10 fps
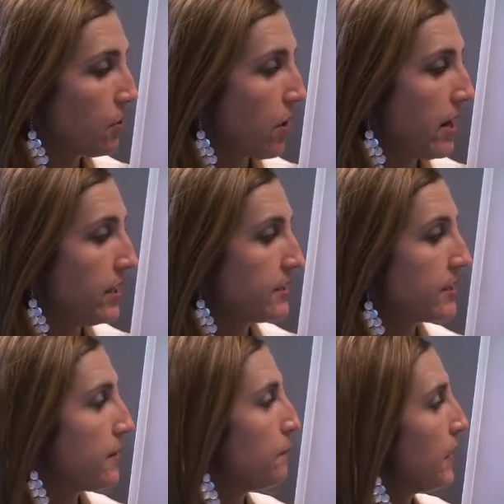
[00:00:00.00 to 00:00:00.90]

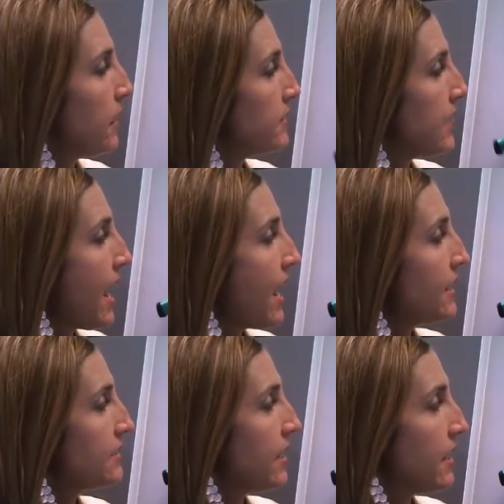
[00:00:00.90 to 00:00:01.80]
credits because
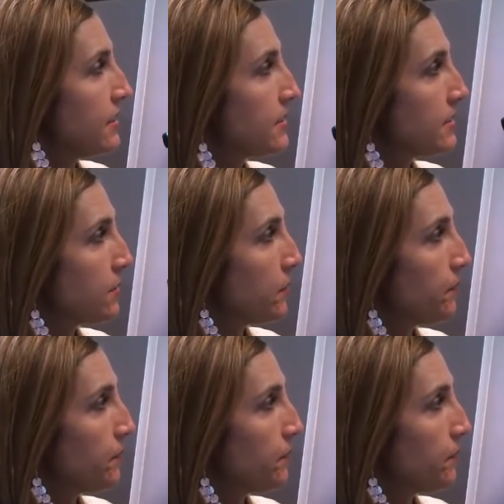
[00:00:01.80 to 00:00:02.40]
assets,